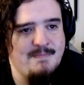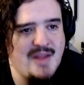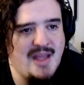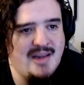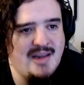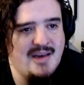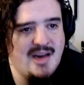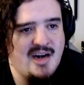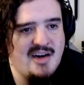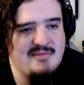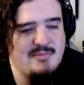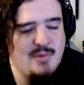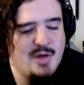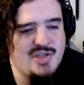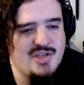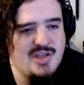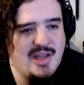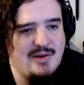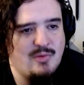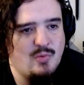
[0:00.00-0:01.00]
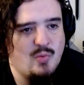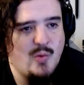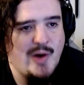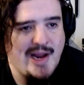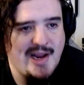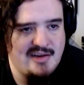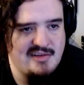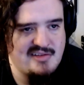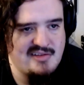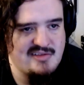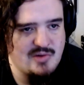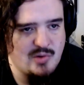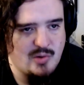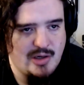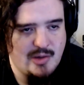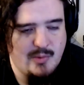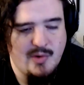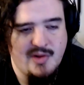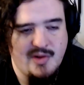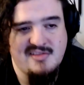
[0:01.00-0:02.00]
and not as much like Rand's
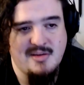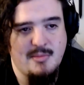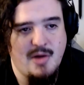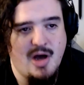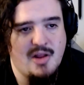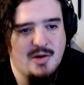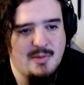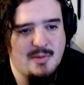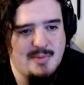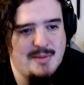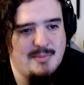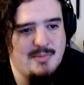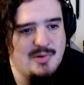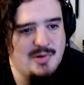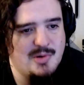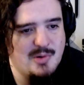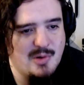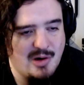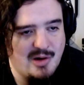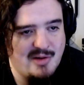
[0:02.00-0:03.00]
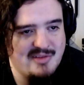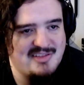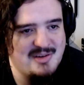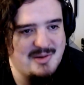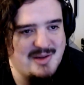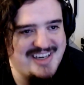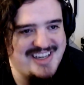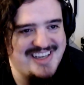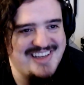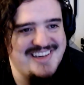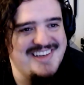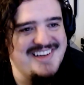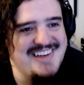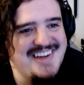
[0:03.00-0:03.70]
story with some other people who are also in it,